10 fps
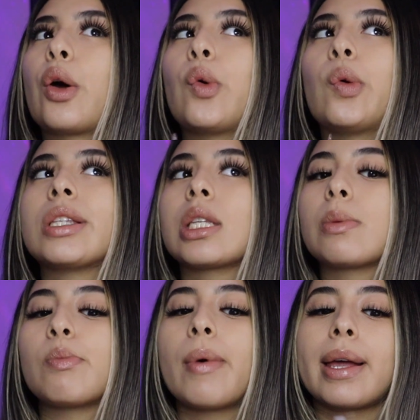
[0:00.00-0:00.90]
what's
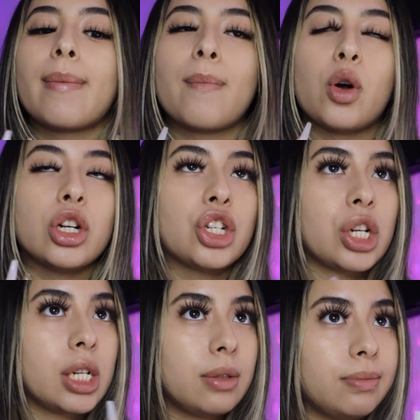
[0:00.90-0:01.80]
my
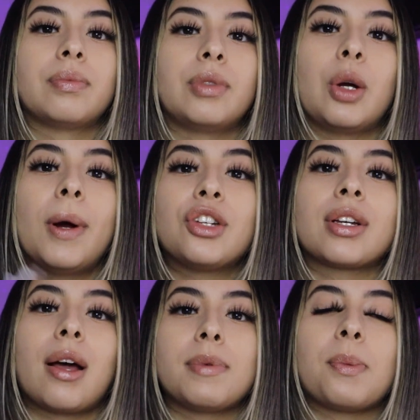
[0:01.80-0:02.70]
margin? Your
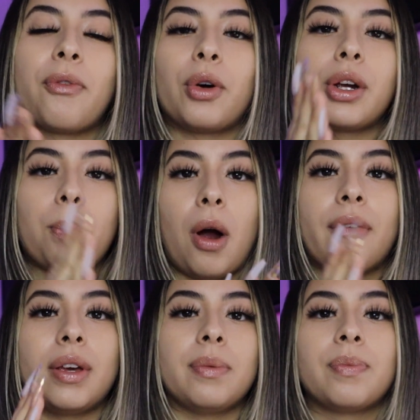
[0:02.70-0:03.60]
margin comes before your
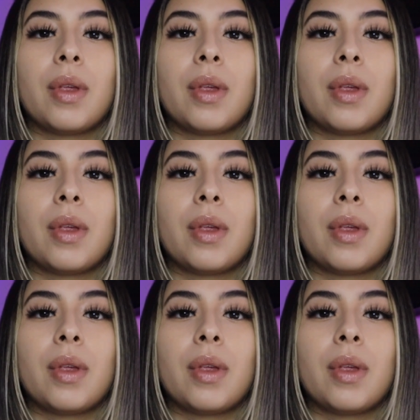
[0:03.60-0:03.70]
profit.